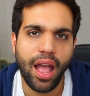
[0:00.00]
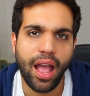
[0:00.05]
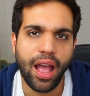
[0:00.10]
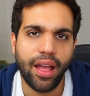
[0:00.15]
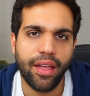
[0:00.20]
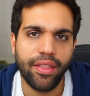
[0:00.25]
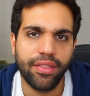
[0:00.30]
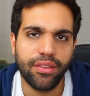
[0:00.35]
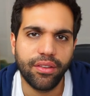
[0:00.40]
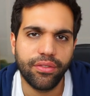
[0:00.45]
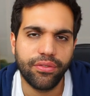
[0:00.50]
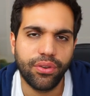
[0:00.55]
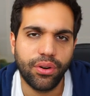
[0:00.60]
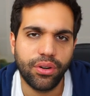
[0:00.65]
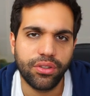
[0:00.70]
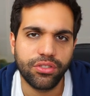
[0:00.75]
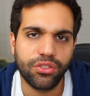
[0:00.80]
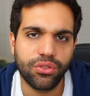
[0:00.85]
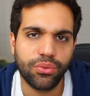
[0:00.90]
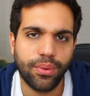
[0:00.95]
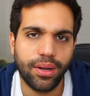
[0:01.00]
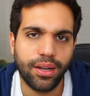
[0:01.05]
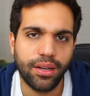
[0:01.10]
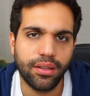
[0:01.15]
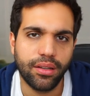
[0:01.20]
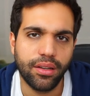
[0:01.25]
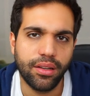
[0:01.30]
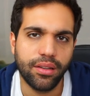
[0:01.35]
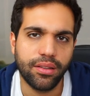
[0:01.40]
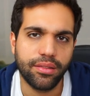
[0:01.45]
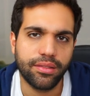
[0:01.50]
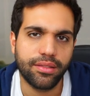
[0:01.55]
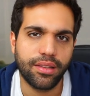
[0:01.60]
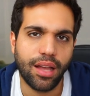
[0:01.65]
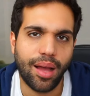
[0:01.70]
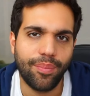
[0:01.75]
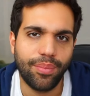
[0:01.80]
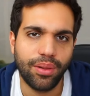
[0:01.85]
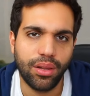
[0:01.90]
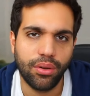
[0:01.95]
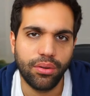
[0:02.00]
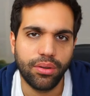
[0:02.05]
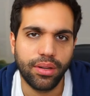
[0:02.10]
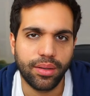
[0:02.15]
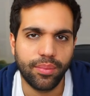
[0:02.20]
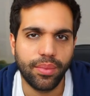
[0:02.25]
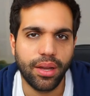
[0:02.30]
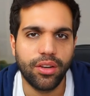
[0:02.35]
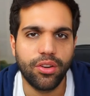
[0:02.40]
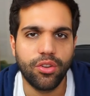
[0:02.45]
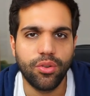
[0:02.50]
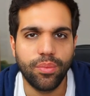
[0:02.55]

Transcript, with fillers: and the first one is uploading my new